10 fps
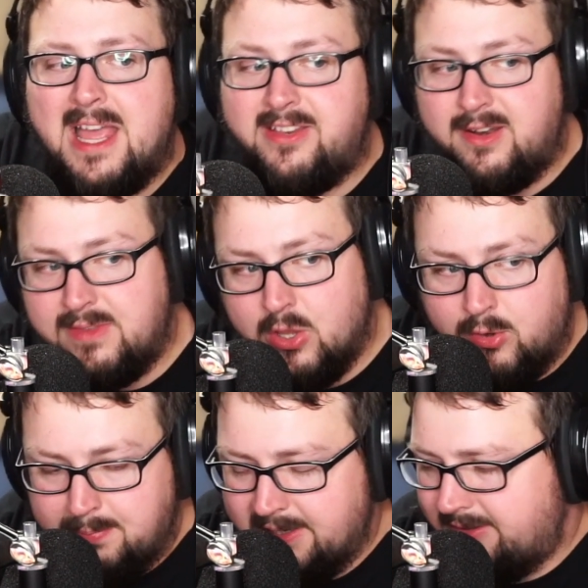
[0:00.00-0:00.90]
of the
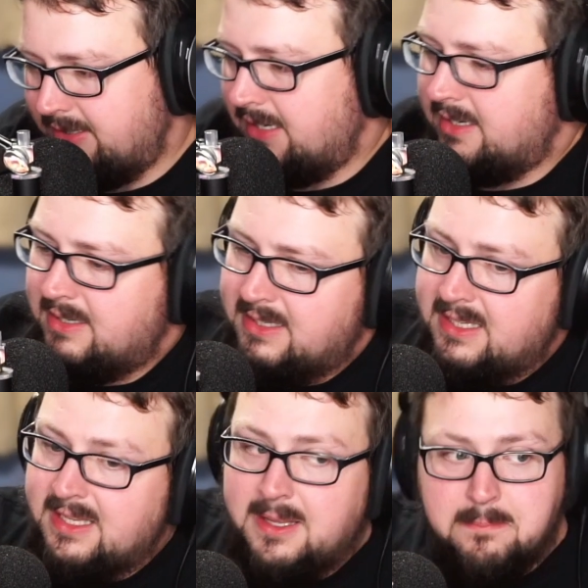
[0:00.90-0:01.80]
old PC,
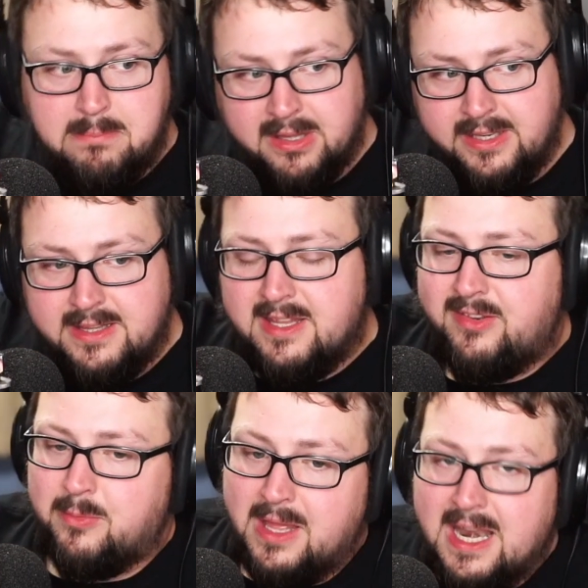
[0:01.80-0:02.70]
building
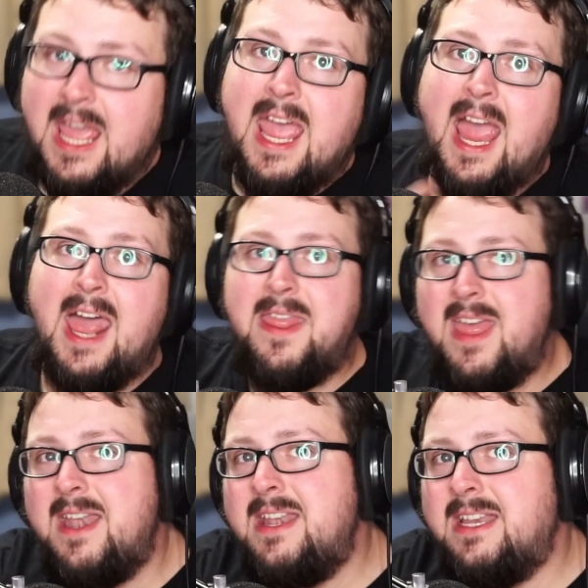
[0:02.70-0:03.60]
this one, and
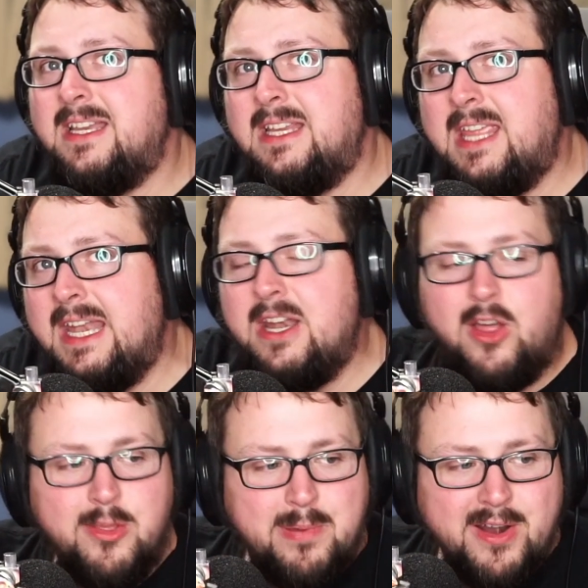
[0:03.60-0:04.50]
then getting
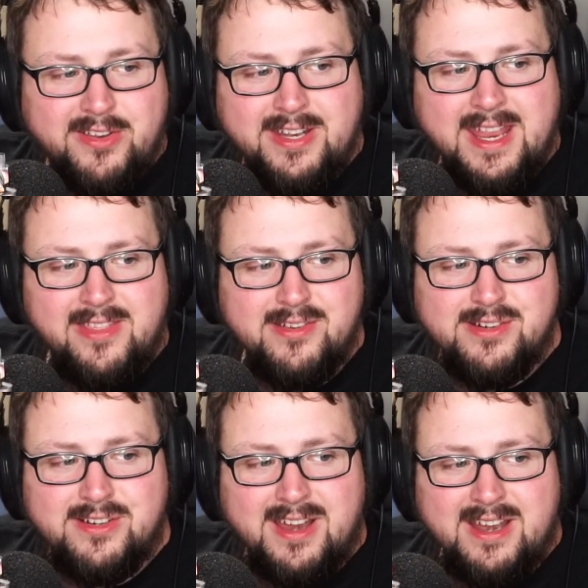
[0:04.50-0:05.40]
all the parts
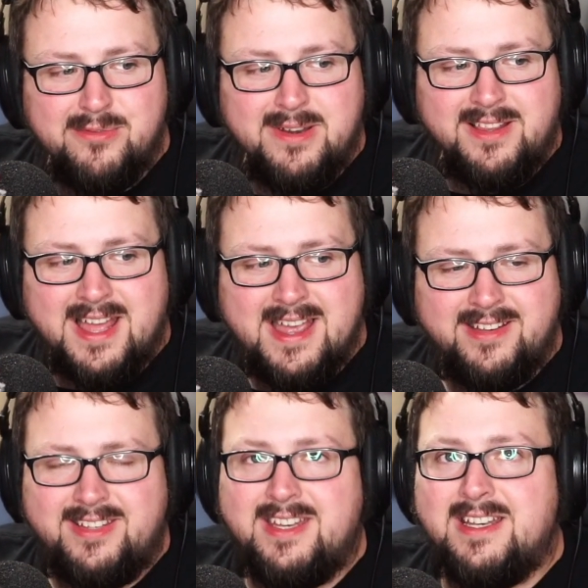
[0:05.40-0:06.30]
together and
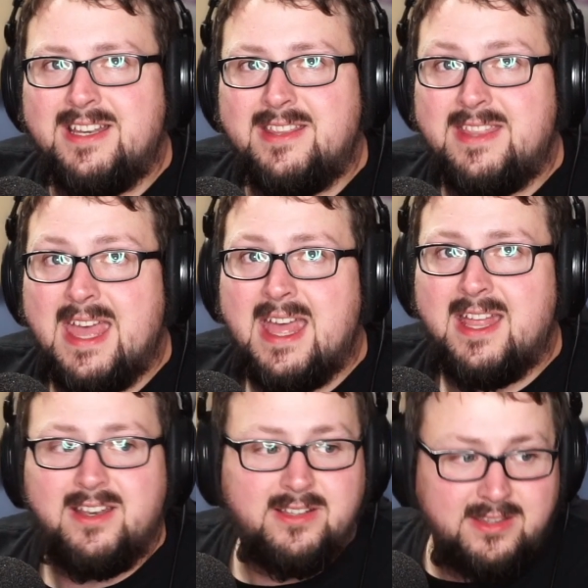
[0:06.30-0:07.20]
realizing
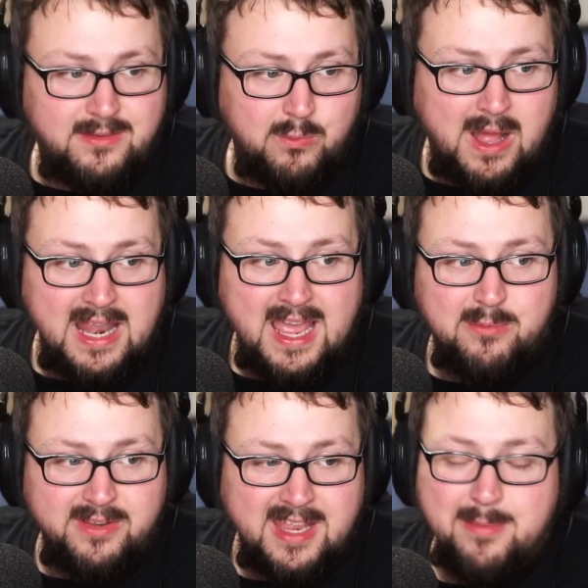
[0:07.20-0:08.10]
that while I
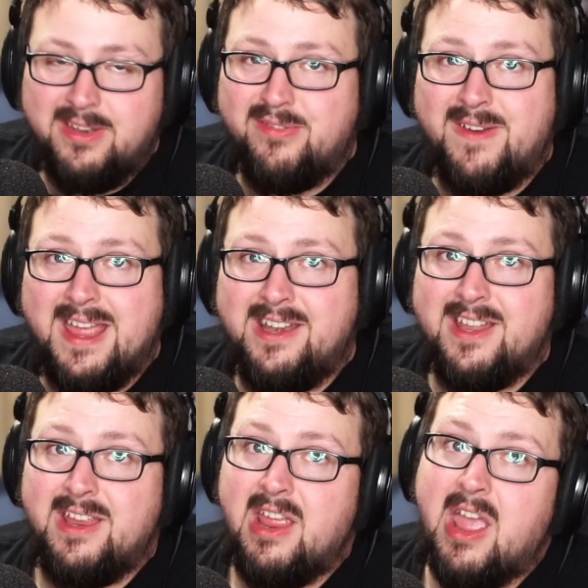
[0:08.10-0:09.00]
was able to find
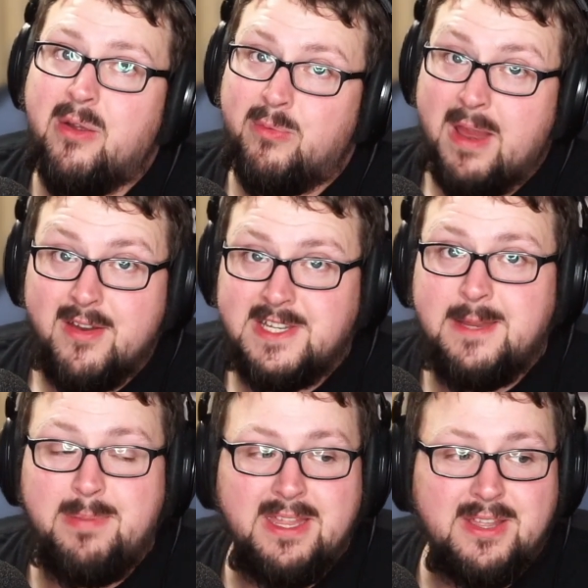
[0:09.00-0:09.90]
a rare
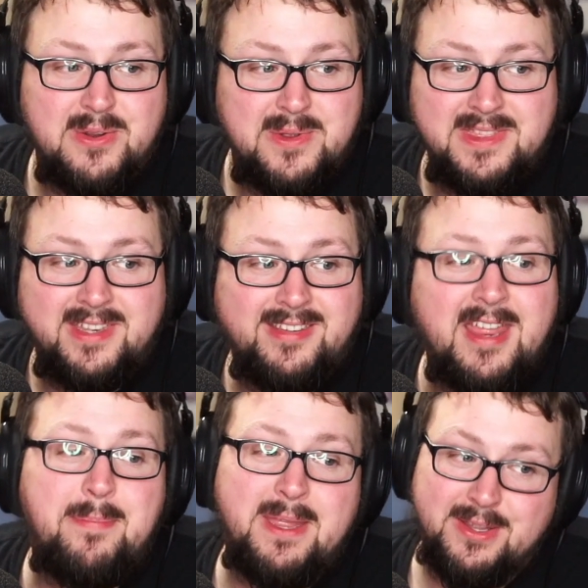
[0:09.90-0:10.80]
GPU, the
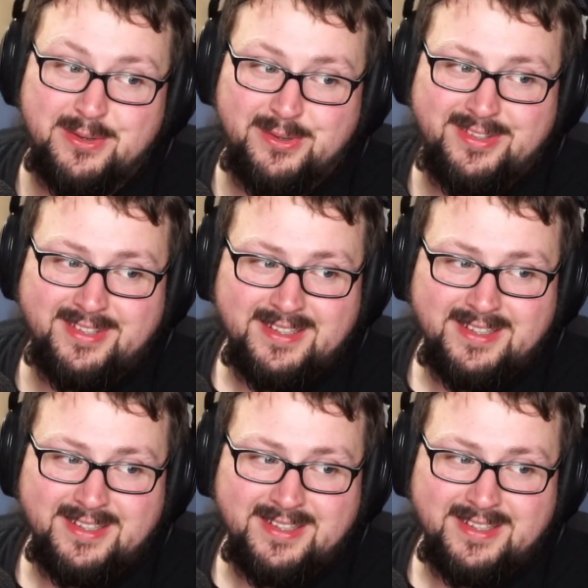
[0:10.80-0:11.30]
CPUs